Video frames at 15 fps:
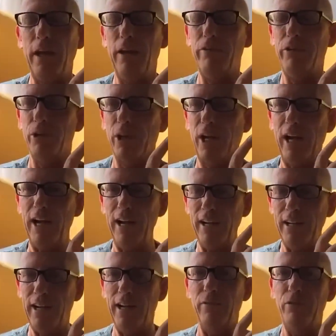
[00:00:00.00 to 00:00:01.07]
If you're a
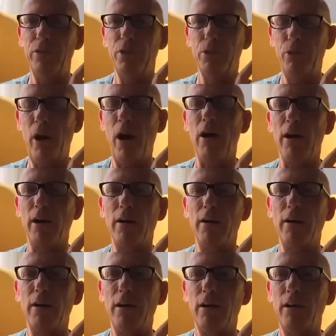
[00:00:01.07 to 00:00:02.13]
candidate for the drug,
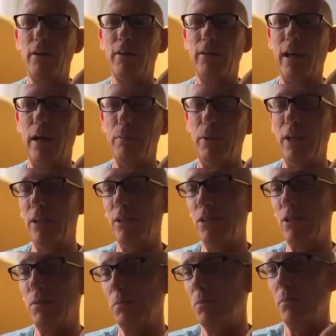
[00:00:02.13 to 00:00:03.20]
that
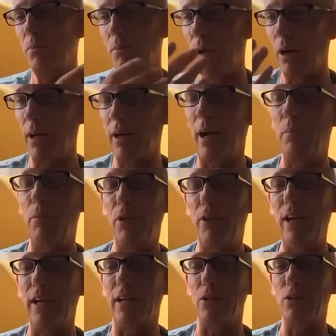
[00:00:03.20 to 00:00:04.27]
means a couple
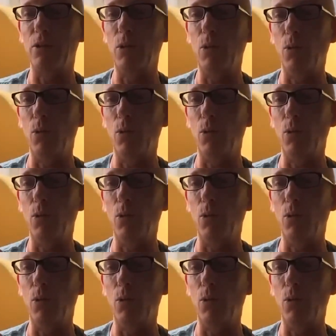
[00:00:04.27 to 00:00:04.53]
things.